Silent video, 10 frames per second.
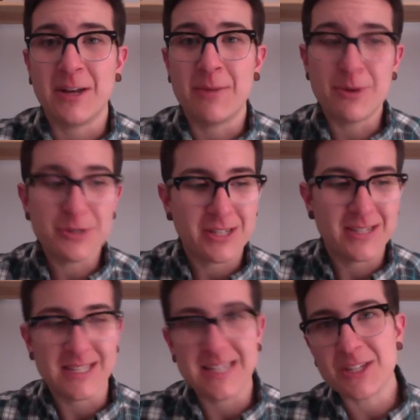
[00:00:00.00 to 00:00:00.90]
emotion
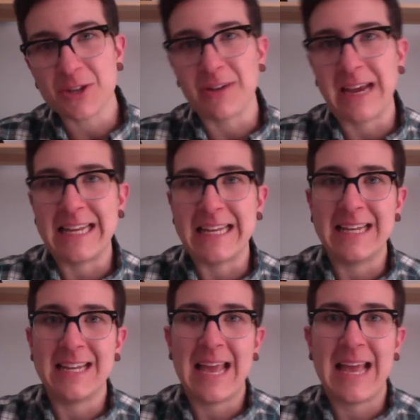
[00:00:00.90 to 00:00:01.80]
is
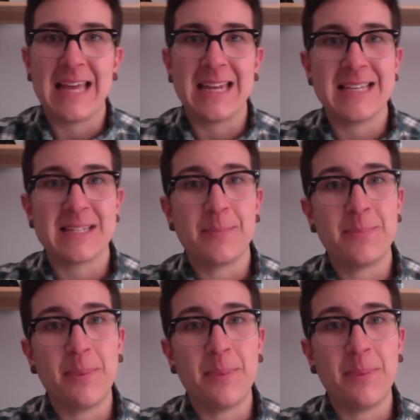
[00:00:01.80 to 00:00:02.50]
integrated and is a